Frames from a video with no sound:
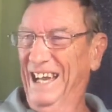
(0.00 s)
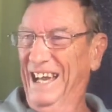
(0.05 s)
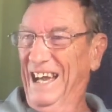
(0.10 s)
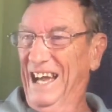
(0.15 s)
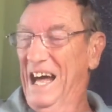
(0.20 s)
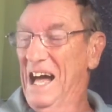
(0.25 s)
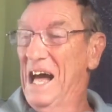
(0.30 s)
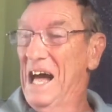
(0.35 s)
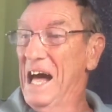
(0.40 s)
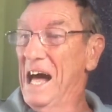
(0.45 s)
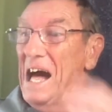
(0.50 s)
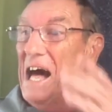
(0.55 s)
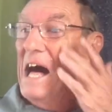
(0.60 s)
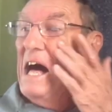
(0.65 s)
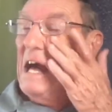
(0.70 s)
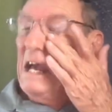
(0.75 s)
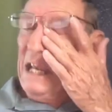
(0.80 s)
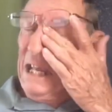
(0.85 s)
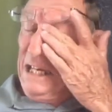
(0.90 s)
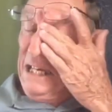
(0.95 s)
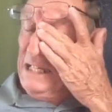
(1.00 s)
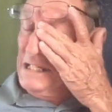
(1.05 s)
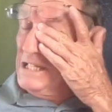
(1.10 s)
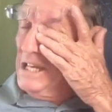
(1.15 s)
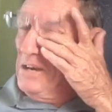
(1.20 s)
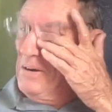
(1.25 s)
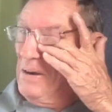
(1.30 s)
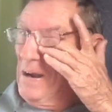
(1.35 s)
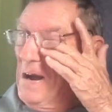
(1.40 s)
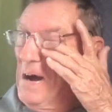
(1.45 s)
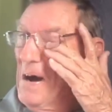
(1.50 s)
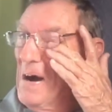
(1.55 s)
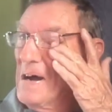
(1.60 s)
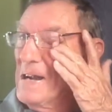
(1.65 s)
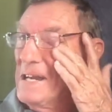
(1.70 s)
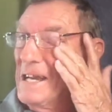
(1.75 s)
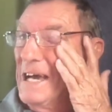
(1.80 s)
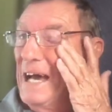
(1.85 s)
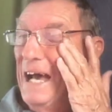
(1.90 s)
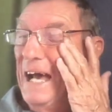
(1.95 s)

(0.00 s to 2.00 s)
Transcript: Ah, getting teary-eyed.